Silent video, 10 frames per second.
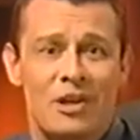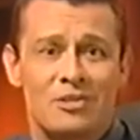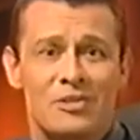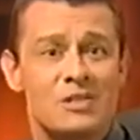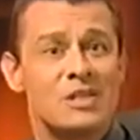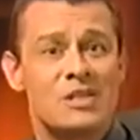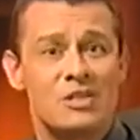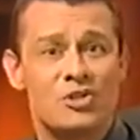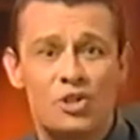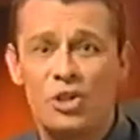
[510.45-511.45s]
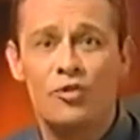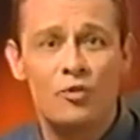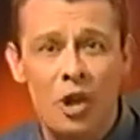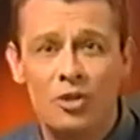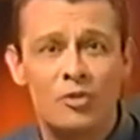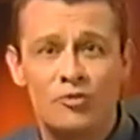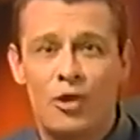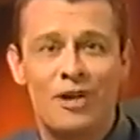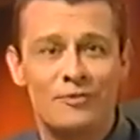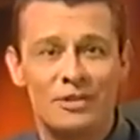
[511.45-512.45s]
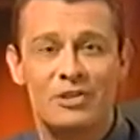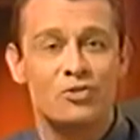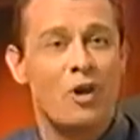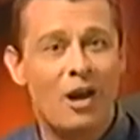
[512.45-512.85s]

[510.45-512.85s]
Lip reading: auctions is the sheer volume of traffic that you